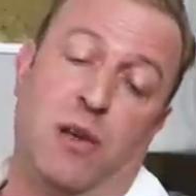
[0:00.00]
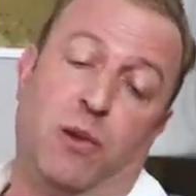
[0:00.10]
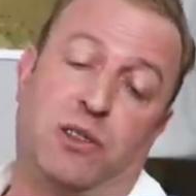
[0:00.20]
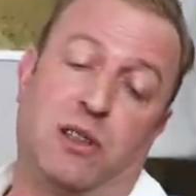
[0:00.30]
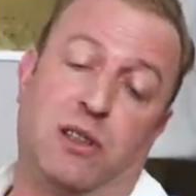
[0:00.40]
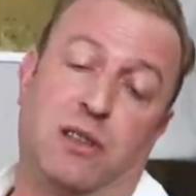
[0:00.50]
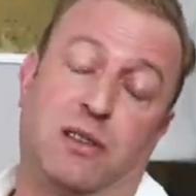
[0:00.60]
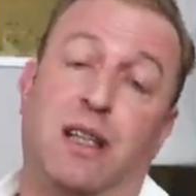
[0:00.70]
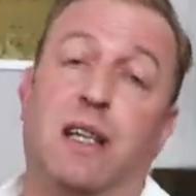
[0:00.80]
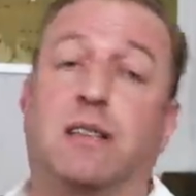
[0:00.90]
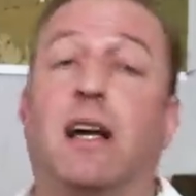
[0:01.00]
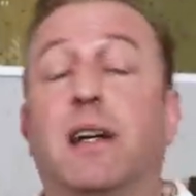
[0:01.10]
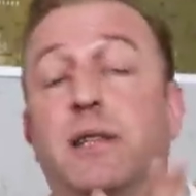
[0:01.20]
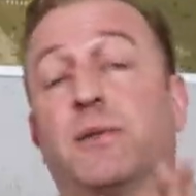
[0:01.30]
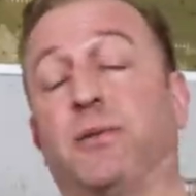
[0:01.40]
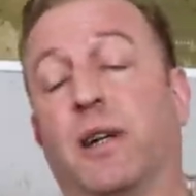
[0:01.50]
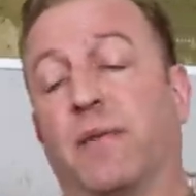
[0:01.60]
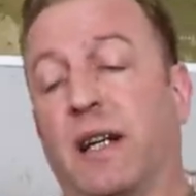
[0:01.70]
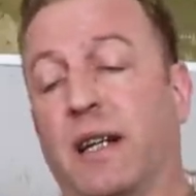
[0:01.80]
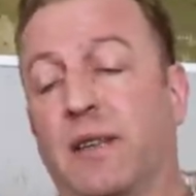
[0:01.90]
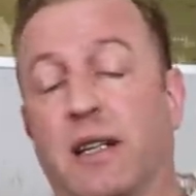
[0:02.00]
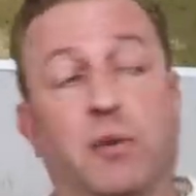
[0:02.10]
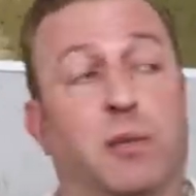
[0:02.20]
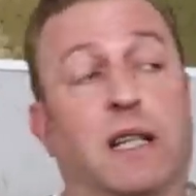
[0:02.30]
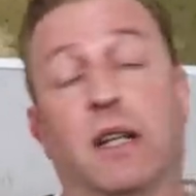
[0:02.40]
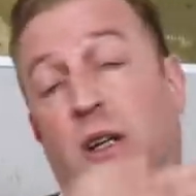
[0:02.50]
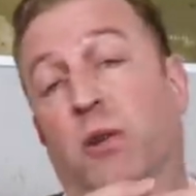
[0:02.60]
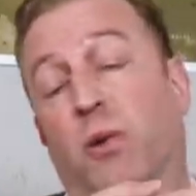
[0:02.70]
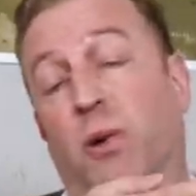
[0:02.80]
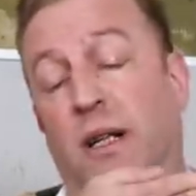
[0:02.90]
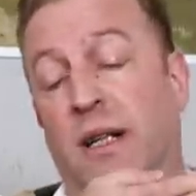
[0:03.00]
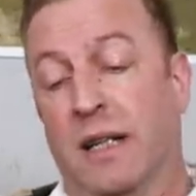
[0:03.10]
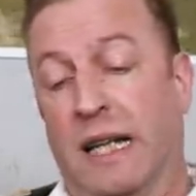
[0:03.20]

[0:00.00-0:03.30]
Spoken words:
which is the Italian front, and I think it's pretty cool.